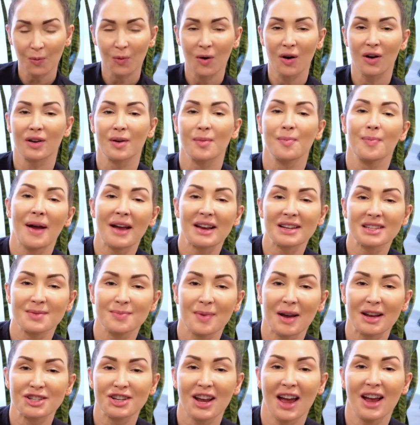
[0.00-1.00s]
Welcome back to
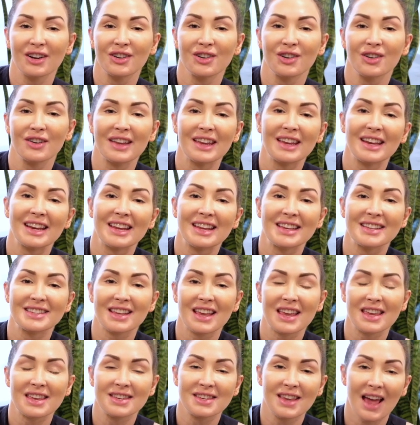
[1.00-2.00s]
my channel. It is
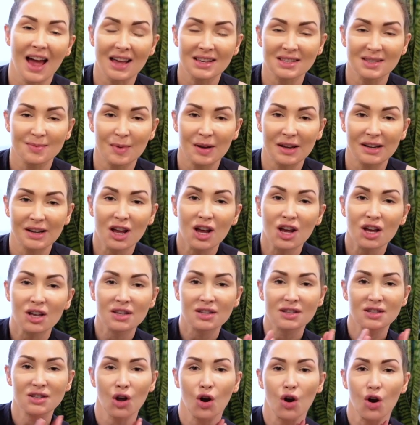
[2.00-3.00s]
Yasmin.
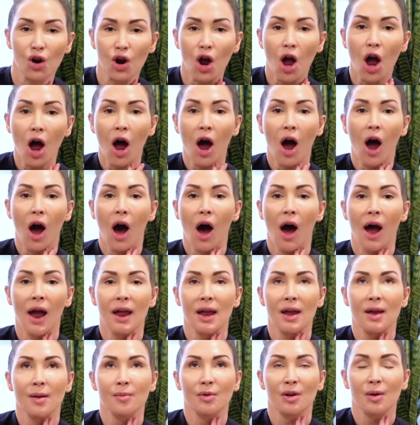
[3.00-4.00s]
So I
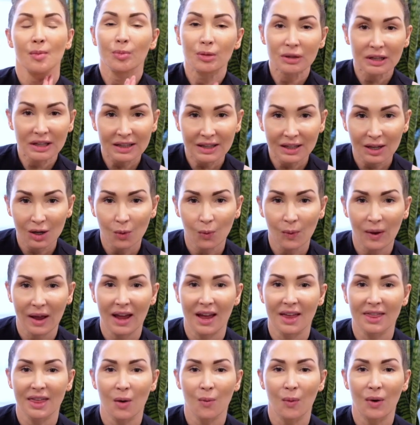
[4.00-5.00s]
am completely
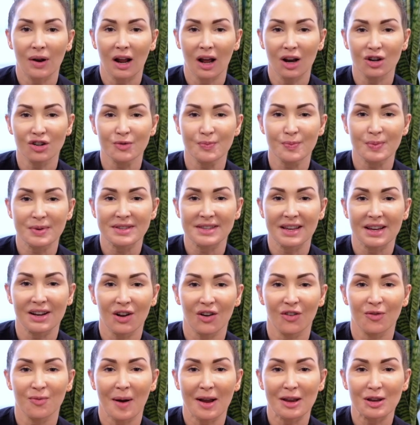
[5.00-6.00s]
aware that 100%
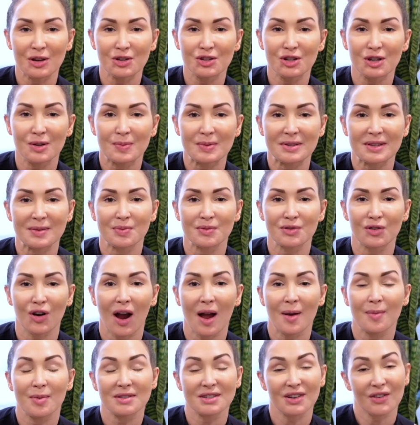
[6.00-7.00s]
of my YouTube
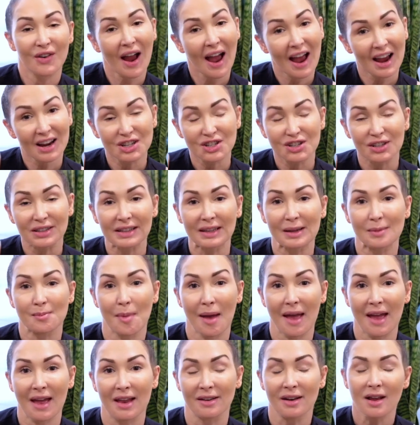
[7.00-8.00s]
subscribers are actually
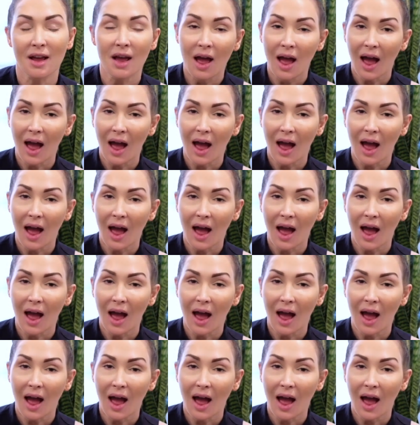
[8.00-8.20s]
men.